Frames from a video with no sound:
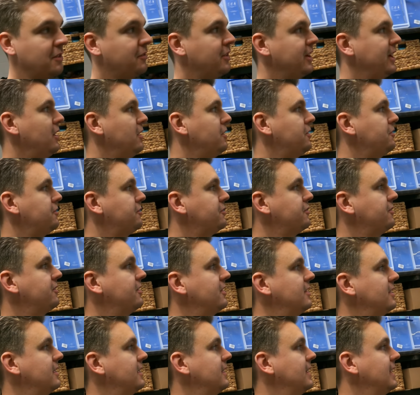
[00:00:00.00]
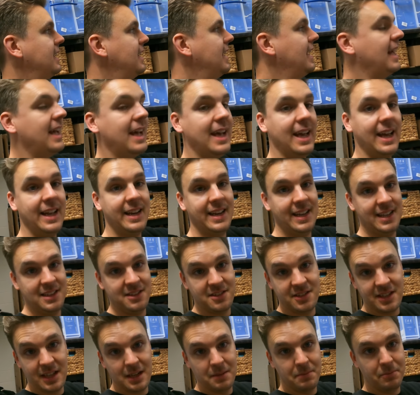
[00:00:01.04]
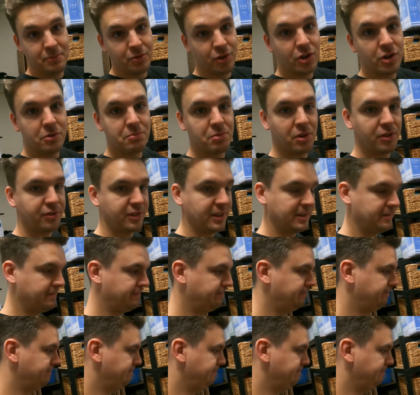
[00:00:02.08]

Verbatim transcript: of it off and then sell them for a good profit.